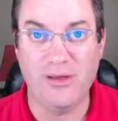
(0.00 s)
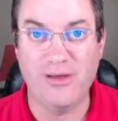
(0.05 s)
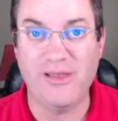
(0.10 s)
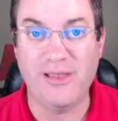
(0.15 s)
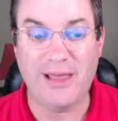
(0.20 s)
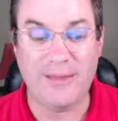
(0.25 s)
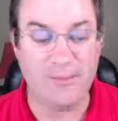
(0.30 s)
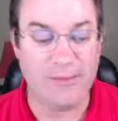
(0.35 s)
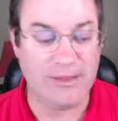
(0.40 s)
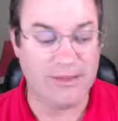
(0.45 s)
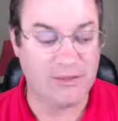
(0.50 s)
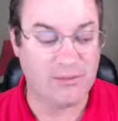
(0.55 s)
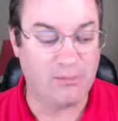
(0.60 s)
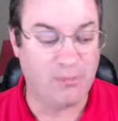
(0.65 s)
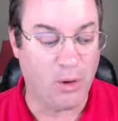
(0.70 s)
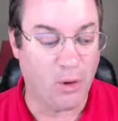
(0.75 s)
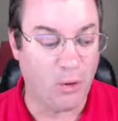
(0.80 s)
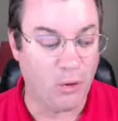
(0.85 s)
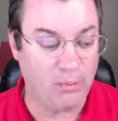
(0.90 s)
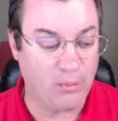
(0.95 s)
That means
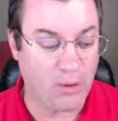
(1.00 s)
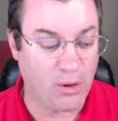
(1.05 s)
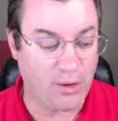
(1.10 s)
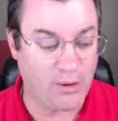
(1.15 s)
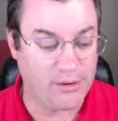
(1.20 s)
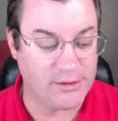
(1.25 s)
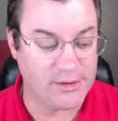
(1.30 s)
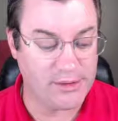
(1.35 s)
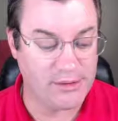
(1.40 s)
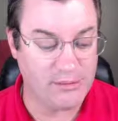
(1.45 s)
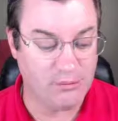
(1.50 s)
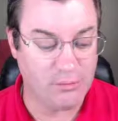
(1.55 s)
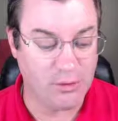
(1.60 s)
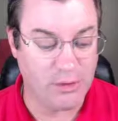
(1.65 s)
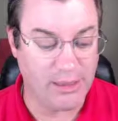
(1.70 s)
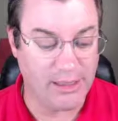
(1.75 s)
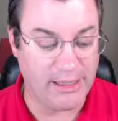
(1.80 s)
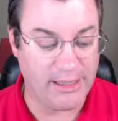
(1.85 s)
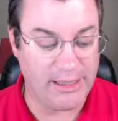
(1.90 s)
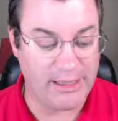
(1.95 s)
both parts
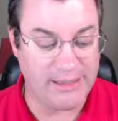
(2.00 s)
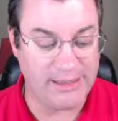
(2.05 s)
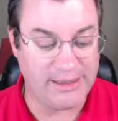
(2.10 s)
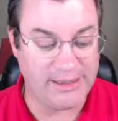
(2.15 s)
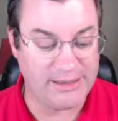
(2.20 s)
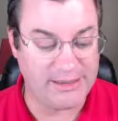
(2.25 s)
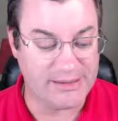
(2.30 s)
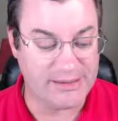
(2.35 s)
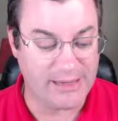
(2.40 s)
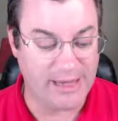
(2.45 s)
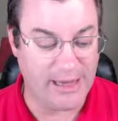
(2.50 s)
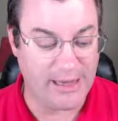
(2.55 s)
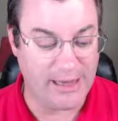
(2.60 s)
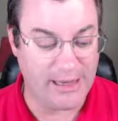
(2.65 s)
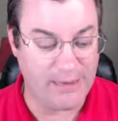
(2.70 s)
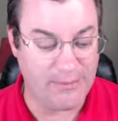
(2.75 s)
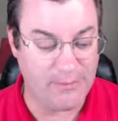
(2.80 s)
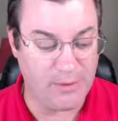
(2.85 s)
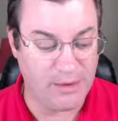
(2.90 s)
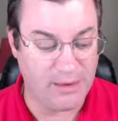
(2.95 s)
play the
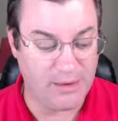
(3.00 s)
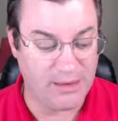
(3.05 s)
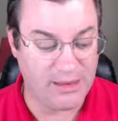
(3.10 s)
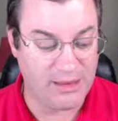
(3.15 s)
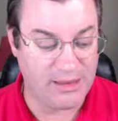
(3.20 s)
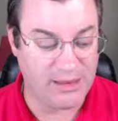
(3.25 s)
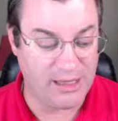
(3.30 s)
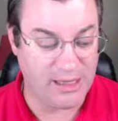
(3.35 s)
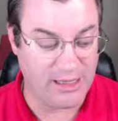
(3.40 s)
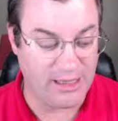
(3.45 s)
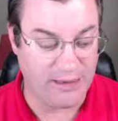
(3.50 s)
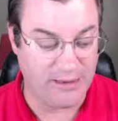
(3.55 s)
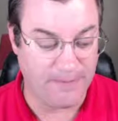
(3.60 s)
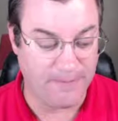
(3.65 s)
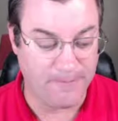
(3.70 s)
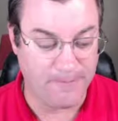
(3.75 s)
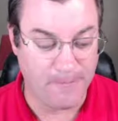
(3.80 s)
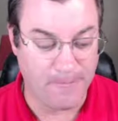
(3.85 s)
same thing.